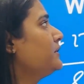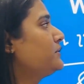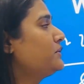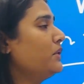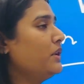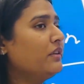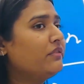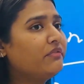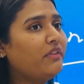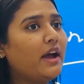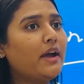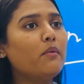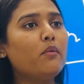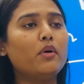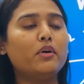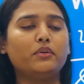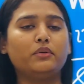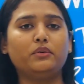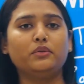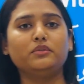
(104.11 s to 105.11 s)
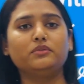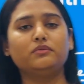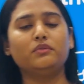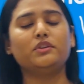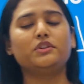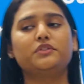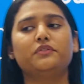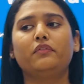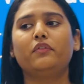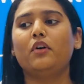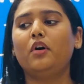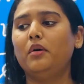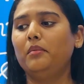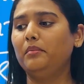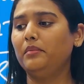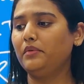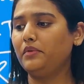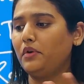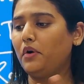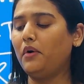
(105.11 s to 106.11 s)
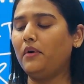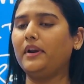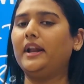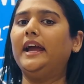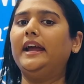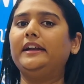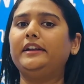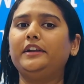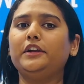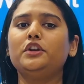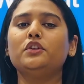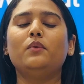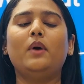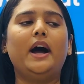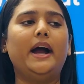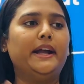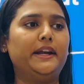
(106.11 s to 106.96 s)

so if I want to switch from non-IT to